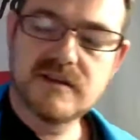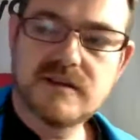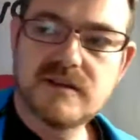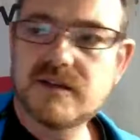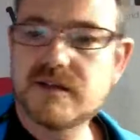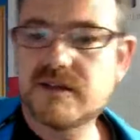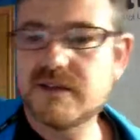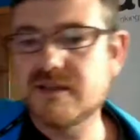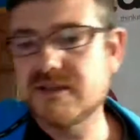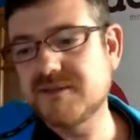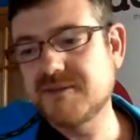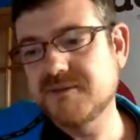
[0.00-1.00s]

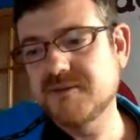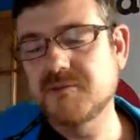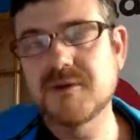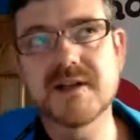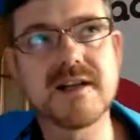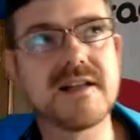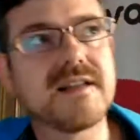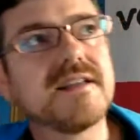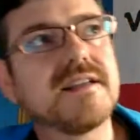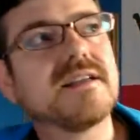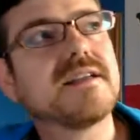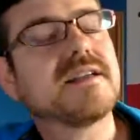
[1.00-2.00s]
Well,
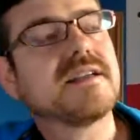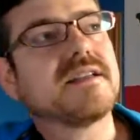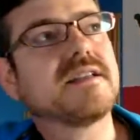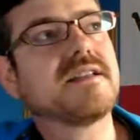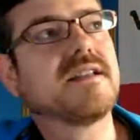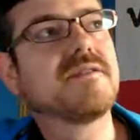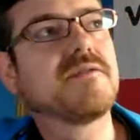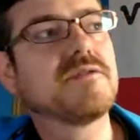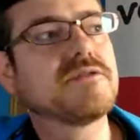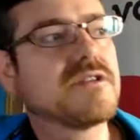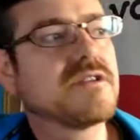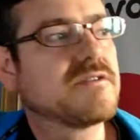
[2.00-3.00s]
the
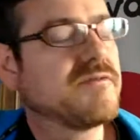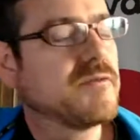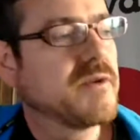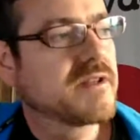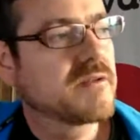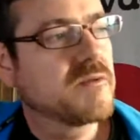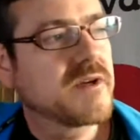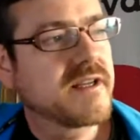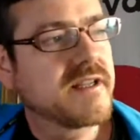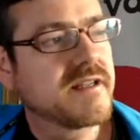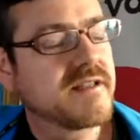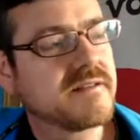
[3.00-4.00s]
evolution of
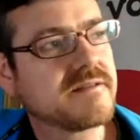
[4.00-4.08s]
GWTQuery,